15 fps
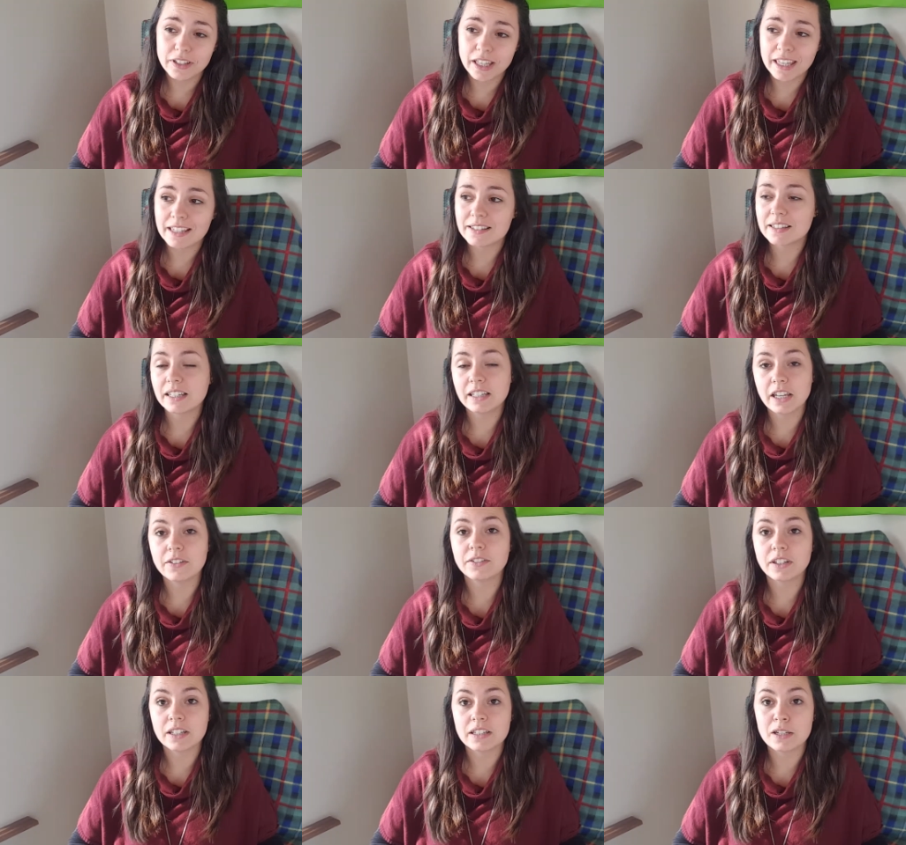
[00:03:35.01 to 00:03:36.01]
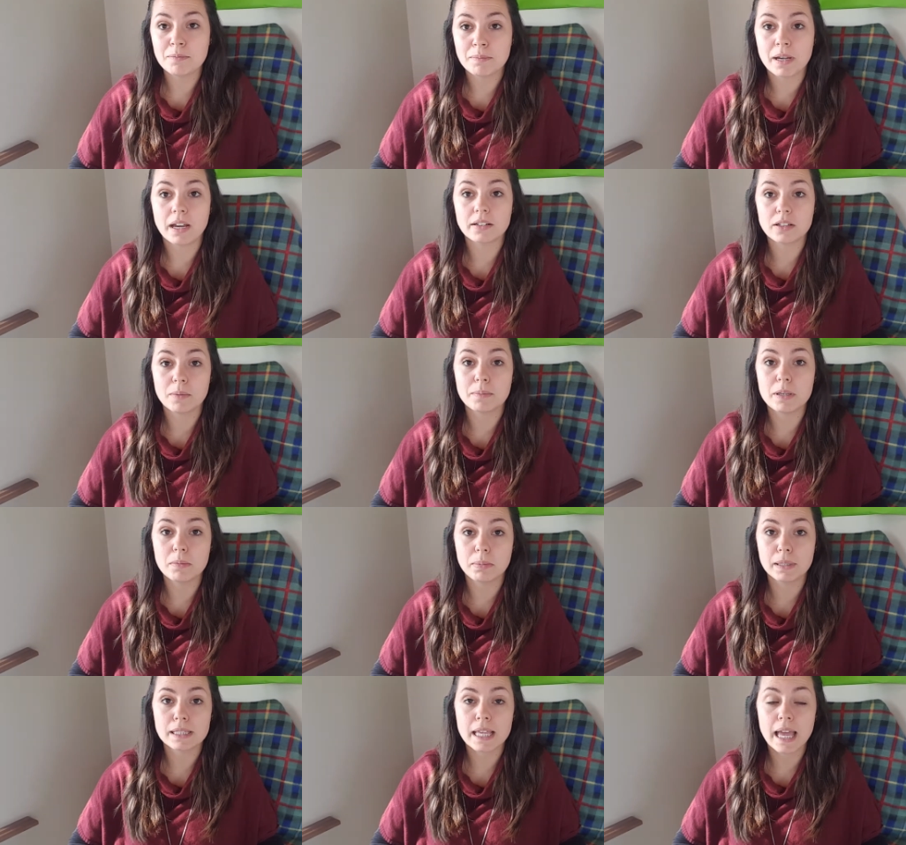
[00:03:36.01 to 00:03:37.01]
a significant impact on
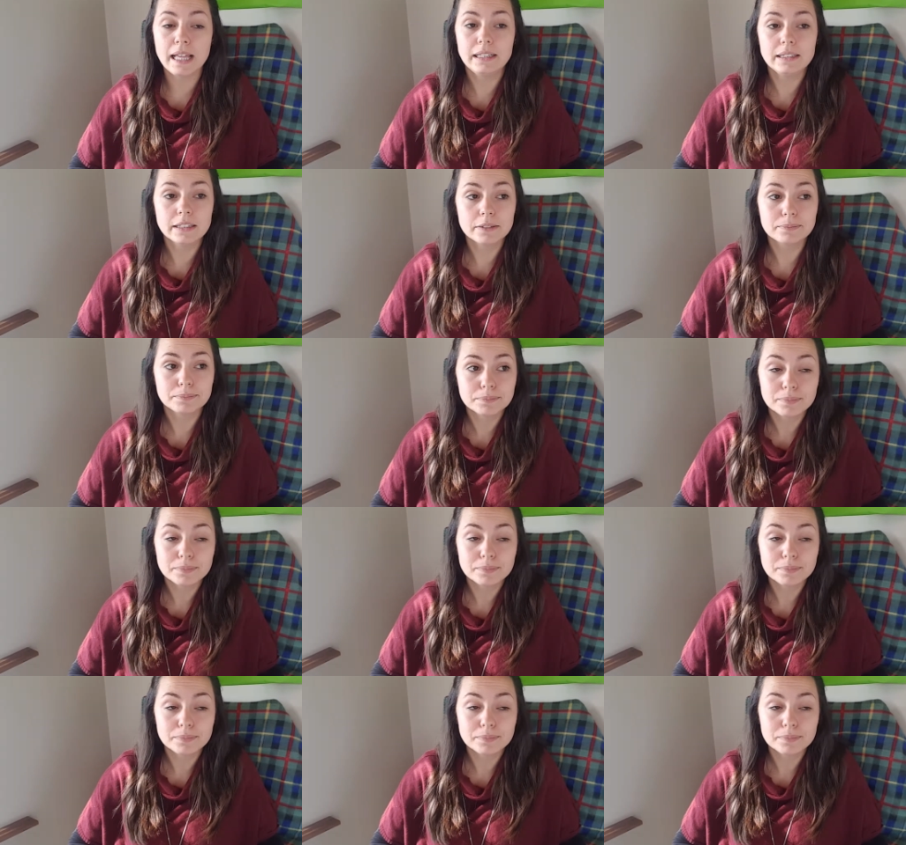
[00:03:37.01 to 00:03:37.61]
people's health?